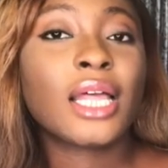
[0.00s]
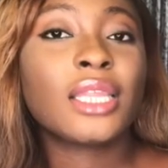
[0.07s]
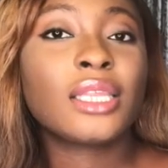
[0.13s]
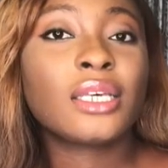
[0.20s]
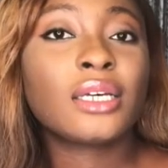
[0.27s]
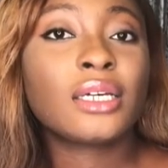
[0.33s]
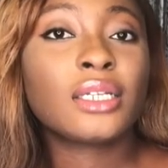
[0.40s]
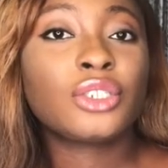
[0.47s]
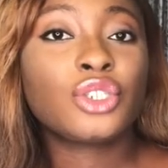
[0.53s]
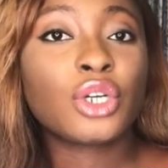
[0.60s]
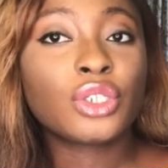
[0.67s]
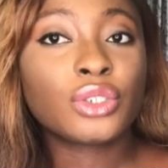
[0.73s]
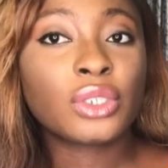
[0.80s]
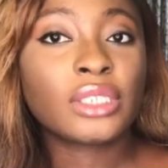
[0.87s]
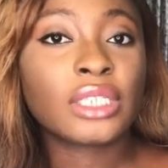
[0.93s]
The
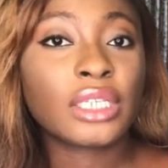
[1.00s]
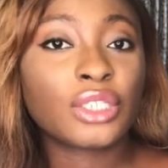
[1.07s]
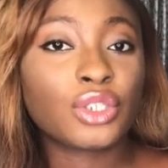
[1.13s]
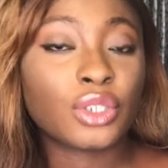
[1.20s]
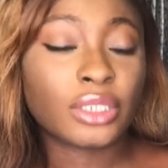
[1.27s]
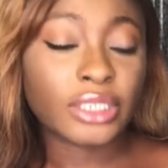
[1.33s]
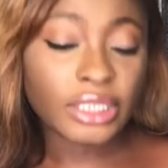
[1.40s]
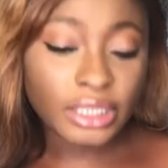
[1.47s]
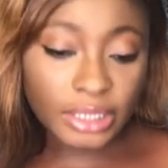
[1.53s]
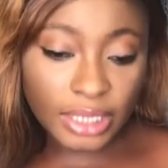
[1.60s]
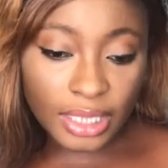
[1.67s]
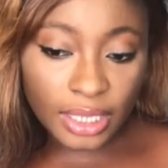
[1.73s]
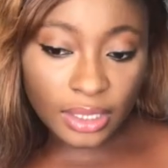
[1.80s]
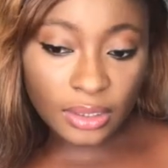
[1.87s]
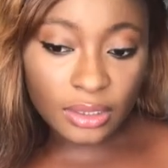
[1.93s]
doctor takes your
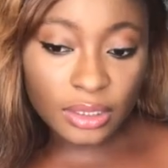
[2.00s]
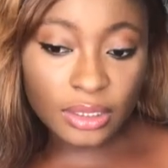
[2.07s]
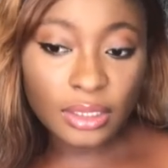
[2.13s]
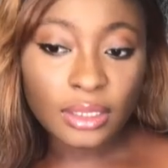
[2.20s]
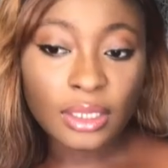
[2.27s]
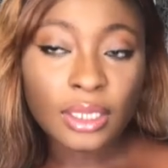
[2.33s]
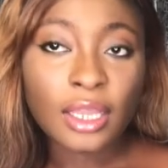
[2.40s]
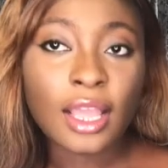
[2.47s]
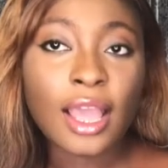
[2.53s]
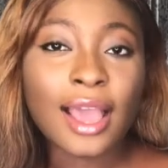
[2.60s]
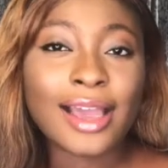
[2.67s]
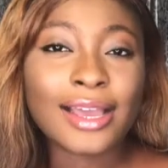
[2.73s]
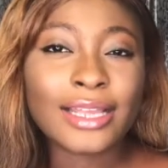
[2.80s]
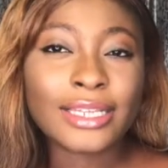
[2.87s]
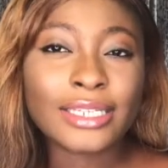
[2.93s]
details
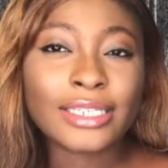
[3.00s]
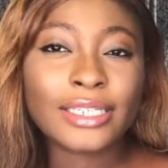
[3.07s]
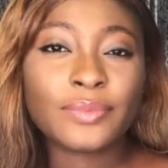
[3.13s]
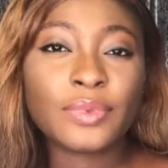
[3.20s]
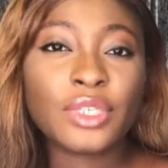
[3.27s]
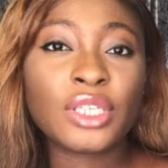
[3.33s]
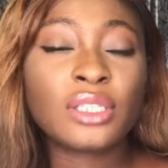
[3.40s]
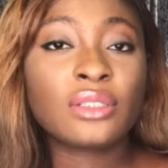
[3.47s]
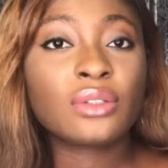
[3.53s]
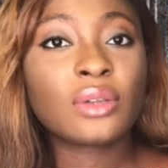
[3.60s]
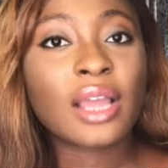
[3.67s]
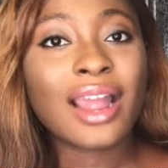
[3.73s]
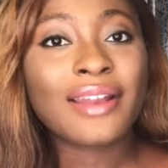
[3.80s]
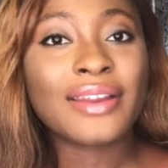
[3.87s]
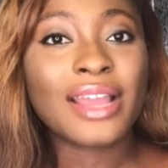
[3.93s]
and they begin to
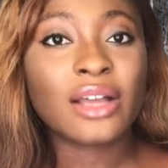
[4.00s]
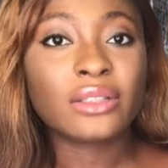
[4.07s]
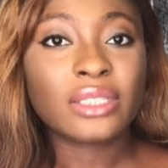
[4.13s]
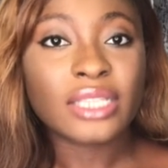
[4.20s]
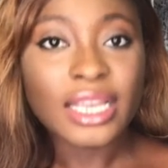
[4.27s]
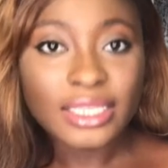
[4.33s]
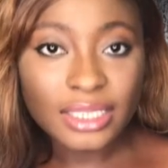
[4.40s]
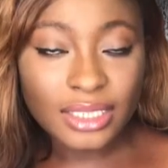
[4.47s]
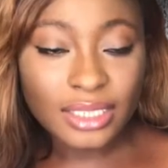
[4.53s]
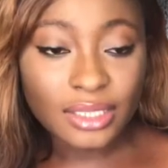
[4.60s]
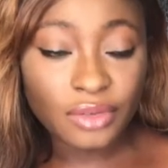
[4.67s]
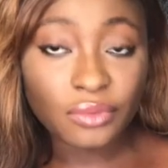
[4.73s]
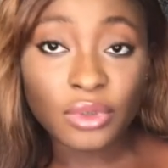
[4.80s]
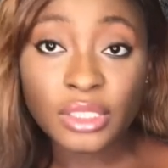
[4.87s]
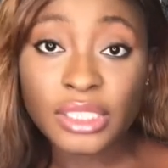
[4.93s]
carry out tests. They
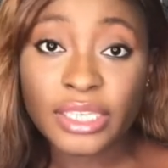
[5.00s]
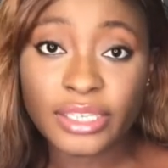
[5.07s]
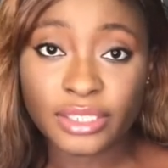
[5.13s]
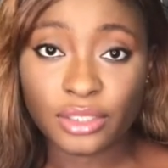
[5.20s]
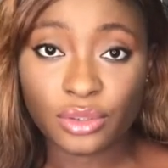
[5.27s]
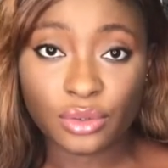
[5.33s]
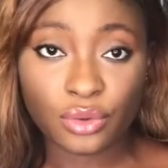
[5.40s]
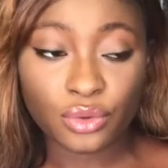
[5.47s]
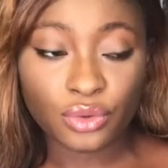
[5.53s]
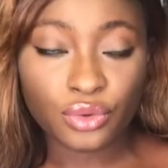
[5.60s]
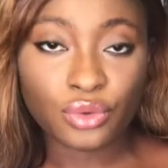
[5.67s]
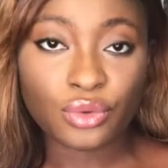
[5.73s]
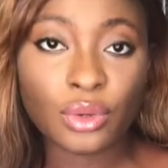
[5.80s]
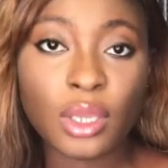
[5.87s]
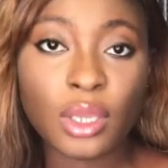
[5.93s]
run tests on
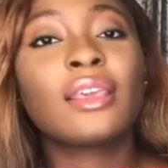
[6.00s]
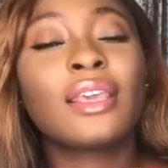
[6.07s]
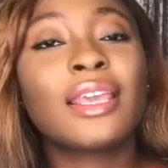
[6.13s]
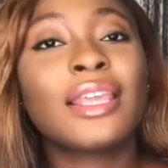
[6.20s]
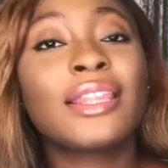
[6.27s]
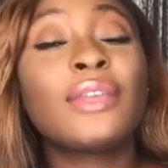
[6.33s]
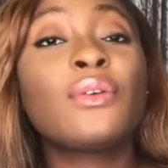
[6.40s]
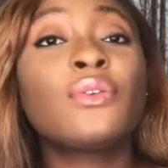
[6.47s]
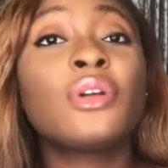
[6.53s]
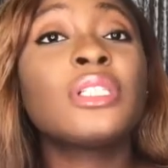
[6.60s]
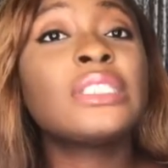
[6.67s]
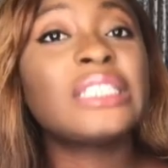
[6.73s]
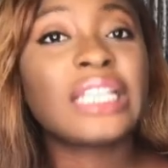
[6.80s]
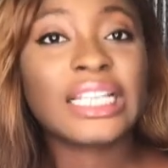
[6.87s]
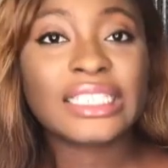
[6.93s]
you. They will run
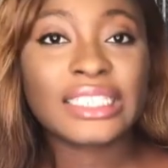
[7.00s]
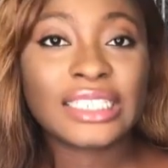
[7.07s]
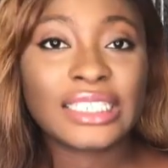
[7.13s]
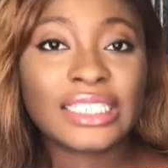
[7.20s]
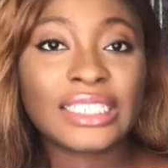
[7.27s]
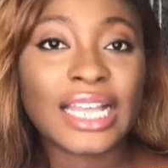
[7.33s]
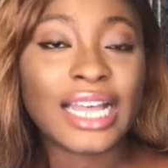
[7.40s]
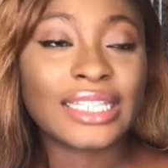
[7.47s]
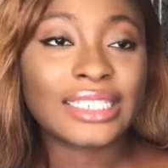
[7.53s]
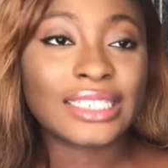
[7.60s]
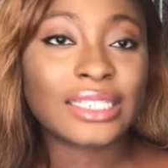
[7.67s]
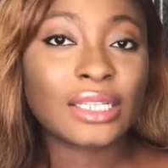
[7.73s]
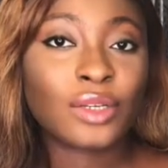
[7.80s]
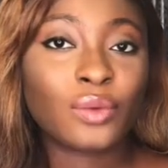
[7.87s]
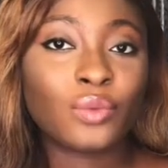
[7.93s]
tests that
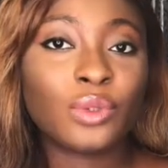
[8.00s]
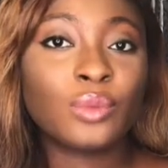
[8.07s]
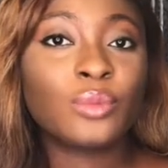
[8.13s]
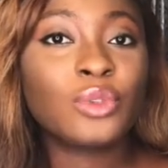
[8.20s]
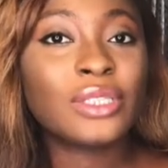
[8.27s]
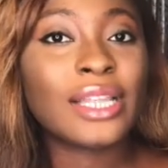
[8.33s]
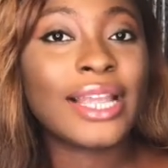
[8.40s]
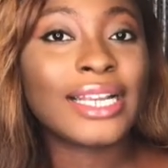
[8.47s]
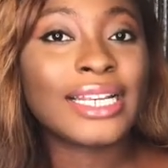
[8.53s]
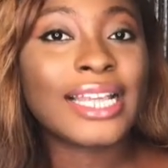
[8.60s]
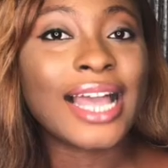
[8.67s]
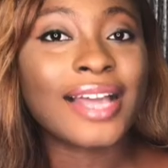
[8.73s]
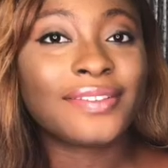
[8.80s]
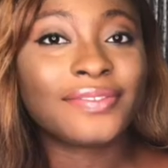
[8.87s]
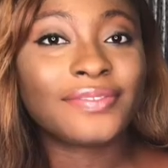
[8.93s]
will most likely
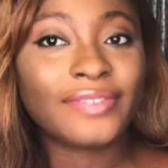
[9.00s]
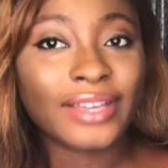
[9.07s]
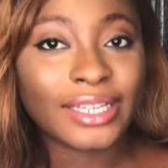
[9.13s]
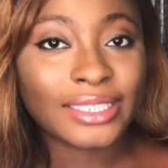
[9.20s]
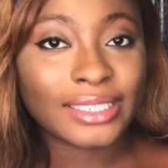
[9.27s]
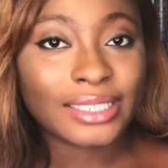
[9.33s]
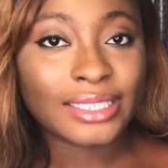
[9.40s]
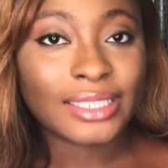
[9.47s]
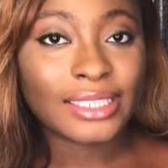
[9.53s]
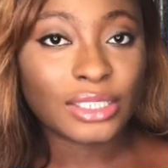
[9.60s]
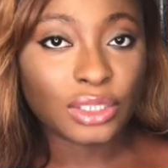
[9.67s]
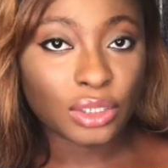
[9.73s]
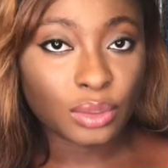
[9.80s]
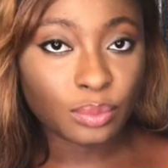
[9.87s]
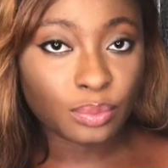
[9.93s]
affect
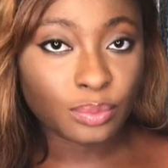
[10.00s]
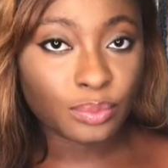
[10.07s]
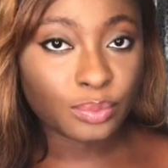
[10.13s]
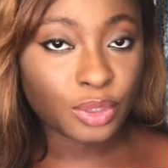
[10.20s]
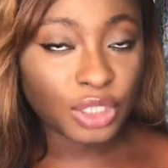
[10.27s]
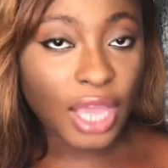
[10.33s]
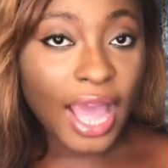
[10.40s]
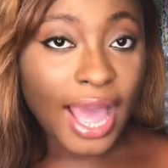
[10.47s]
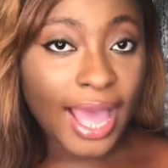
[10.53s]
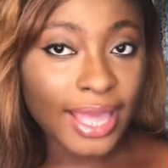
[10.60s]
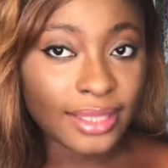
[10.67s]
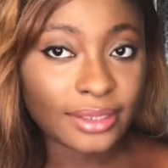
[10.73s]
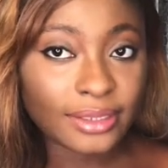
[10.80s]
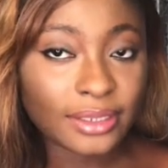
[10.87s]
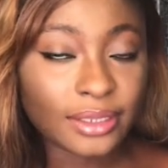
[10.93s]
the
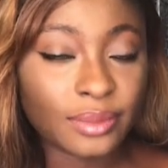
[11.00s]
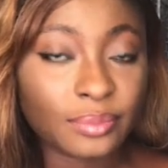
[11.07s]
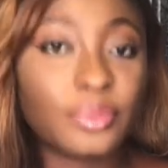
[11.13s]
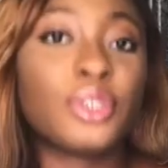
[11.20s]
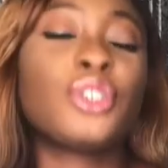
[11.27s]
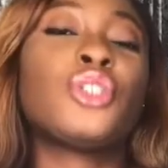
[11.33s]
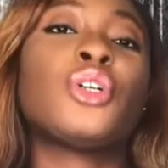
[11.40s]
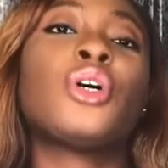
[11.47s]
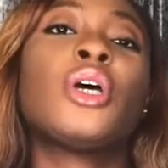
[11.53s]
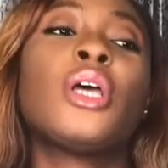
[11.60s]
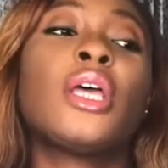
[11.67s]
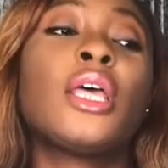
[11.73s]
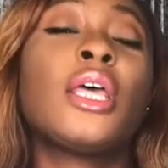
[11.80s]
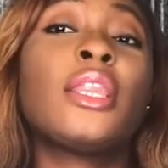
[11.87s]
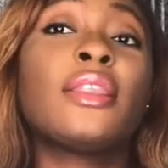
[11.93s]
child in
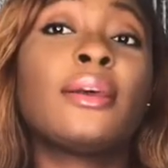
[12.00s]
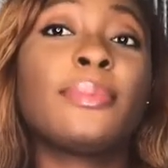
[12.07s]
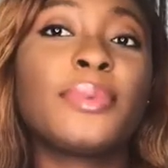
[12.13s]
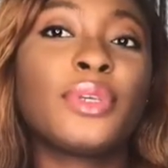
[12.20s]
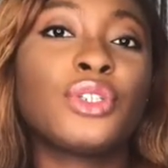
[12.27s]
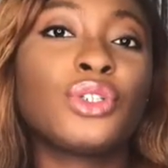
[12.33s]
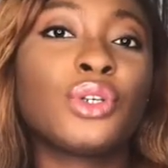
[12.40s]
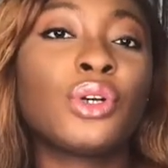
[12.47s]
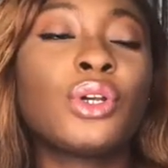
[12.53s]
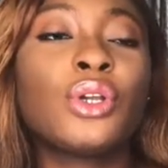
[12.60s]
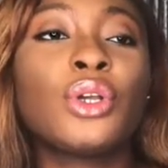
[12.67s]
the picture.